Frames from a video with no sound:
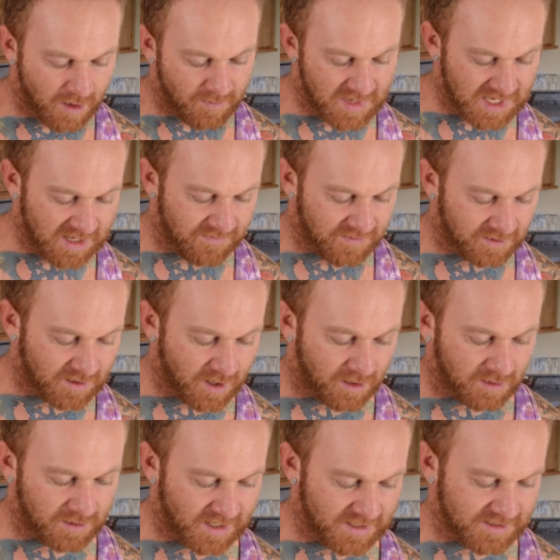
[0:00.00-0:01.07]
even
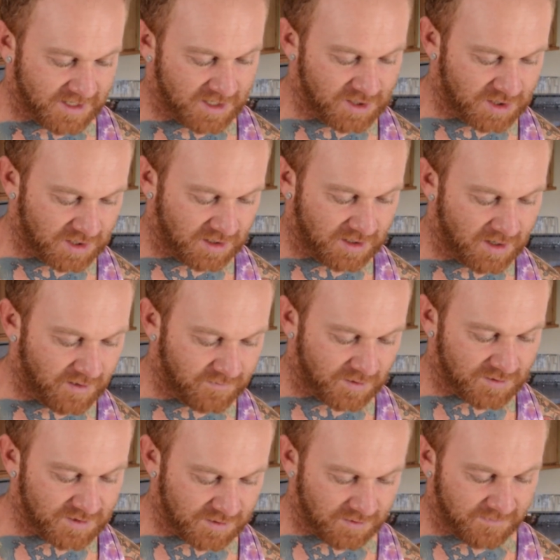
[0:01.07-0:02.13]
colonization of your
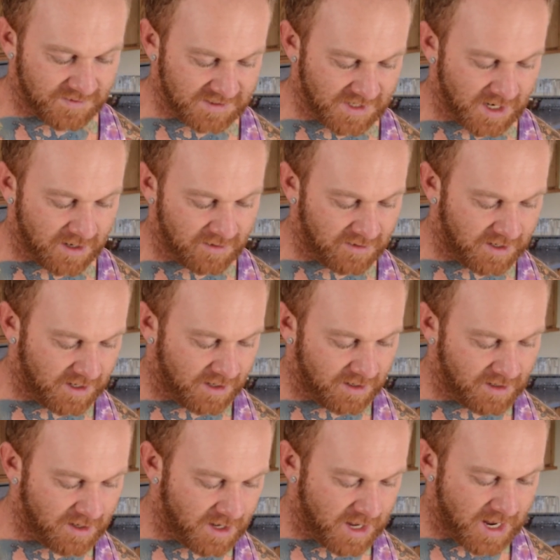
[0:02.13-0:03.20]
surface area
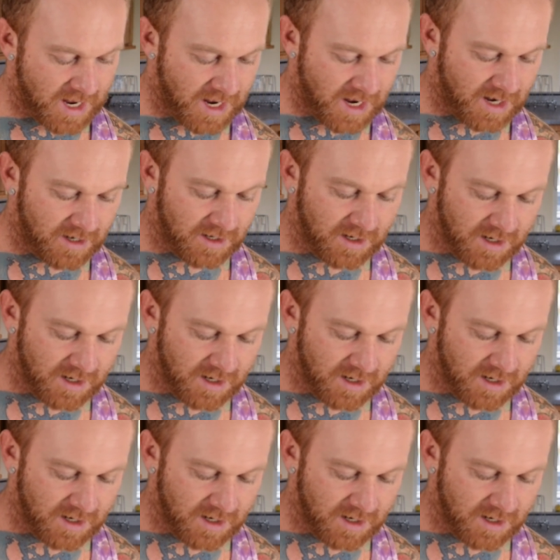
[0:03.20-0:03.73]
and